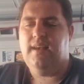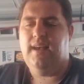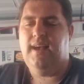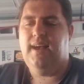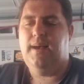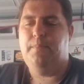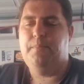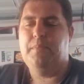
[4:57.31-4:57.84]

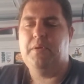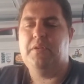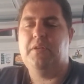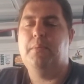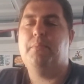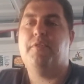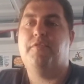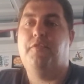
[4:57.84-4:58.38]
Um,
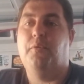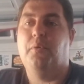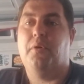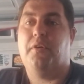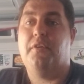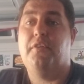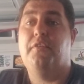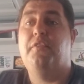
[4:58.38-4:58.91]
number
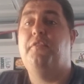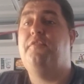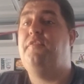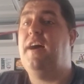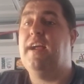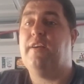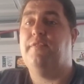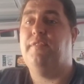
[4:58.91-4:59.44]
four,
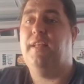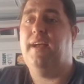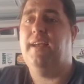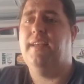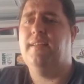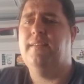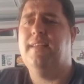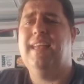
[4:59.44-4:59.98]
Firefly.
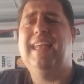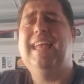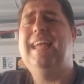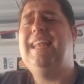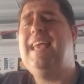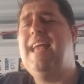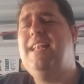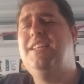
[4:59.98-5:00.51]

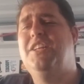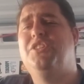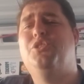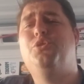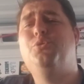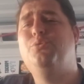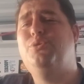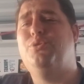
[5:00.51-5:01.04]
It ended
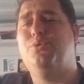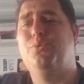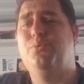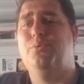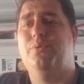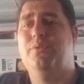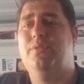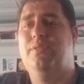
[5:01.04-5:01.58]
too soon.